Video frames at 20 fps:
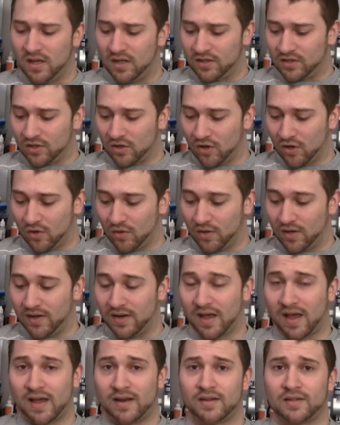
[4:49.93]
So,
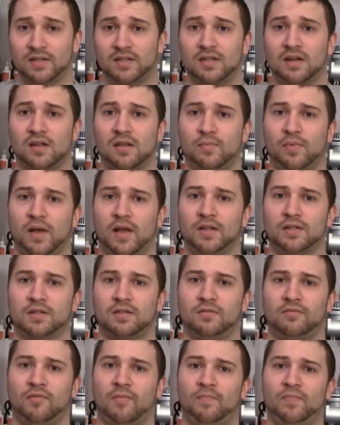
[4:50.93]
not necessarily
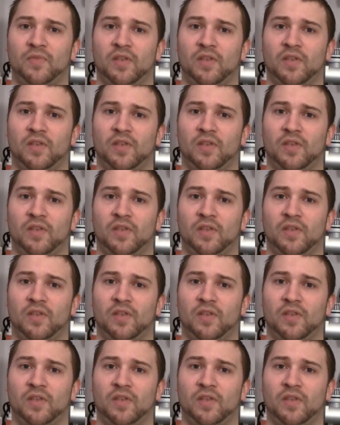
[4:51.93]
positive.